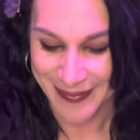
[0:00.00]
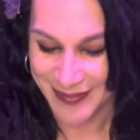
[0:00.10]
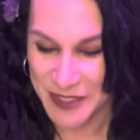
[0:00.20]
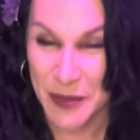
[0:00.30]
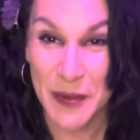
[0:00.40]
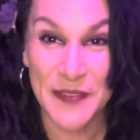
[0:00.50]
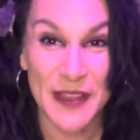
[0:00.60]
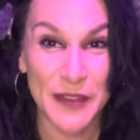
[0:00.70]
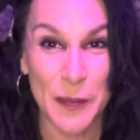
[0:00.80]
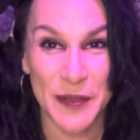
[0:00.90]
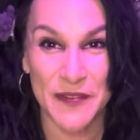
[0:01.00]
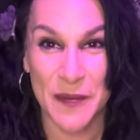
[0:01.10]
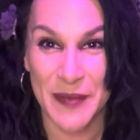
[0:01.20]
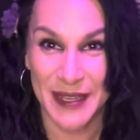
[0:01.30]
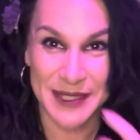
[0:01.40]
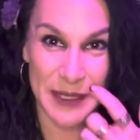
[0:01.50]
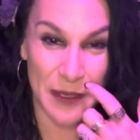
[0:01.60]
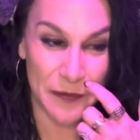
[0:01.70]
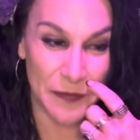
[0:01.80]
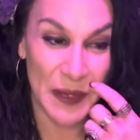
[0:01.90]
So we want that little bit of a mix
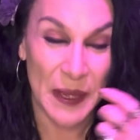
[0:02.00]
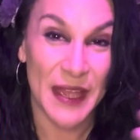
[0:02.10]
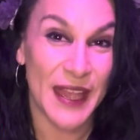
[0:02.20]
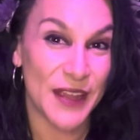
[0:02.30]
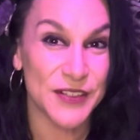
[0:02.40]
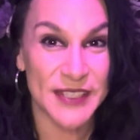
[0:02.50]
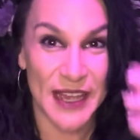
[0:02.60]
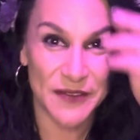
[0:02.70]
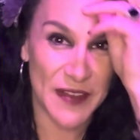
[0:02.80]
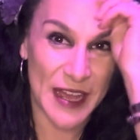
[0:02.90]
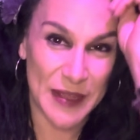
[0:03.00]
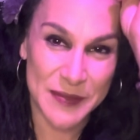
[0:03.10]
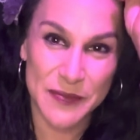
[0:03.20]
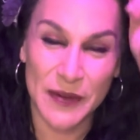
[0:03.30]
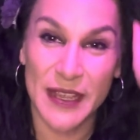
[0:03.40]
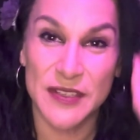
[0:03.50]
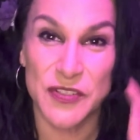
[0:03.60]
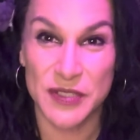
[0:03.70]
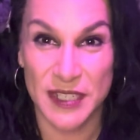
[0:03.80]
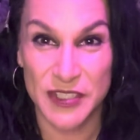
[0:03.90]
of air sign vibes, right?
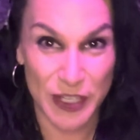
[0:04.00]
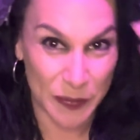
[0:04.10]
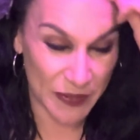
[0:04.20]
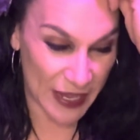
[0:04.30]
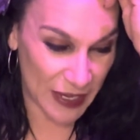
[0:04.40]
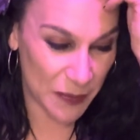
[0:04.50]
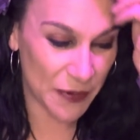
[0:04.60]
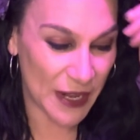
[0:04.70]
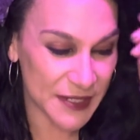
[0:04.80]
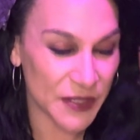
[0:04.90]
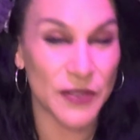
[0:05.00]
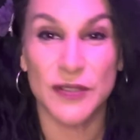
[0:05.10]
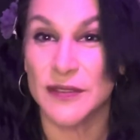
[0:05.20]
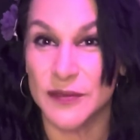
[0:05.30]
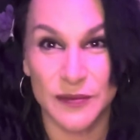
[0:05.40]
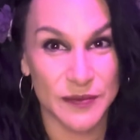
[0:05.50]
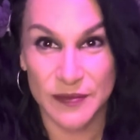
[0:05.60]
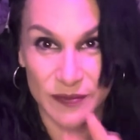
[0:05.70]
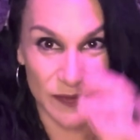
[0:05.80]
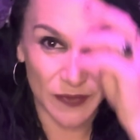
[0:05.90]
Strategic planning, practical,
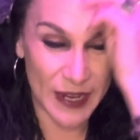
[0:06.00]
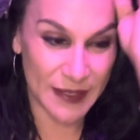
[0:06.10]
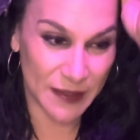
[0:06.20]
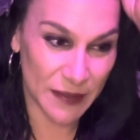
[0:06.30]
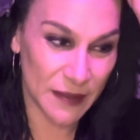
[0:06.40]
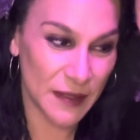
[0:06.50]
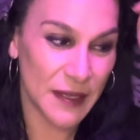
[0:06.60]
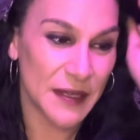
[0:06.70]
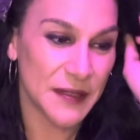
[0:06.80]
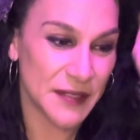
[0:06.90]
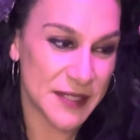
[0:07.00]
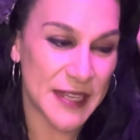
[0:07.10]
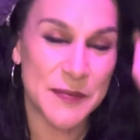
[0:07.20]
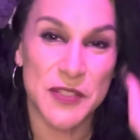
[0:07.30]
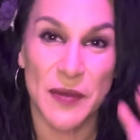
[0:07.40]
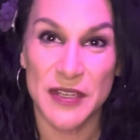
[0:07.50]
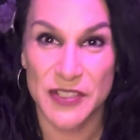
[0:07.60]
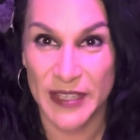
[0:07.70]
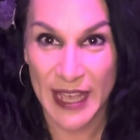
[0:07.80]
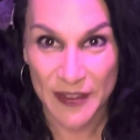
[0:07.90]
right? The steps you
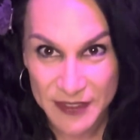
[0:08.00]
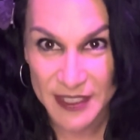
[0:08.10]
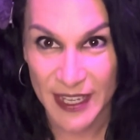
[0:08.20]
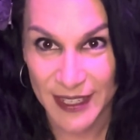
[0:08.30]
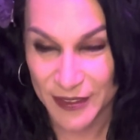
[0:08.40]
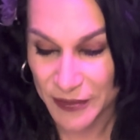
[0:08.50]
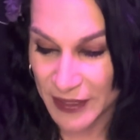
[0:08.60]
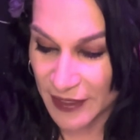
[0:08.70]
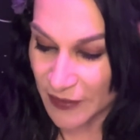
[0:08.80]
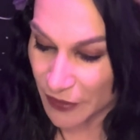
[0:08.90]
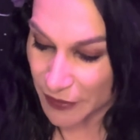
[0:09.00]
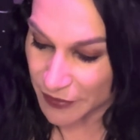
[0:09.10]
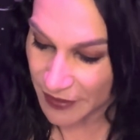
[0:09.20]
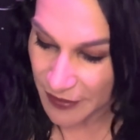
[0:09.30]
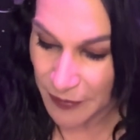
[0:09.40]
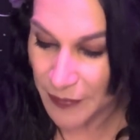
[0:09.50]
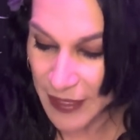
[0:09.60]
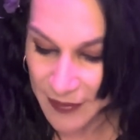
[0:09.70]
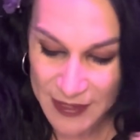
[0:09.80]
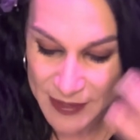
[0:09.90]
actually have to take in 3D Earth to
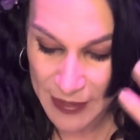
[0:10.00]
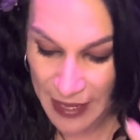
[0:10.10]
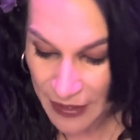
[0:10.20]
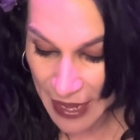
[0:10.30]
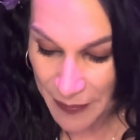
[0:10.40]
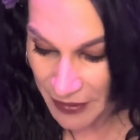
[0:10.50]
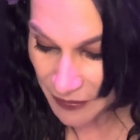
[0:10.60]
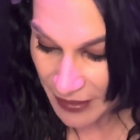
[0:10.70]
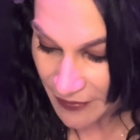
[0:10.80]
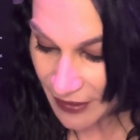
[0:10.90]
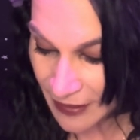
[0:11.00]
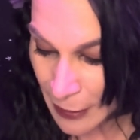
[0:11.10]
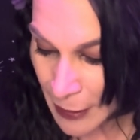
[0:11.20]
make this, that happen, whatever.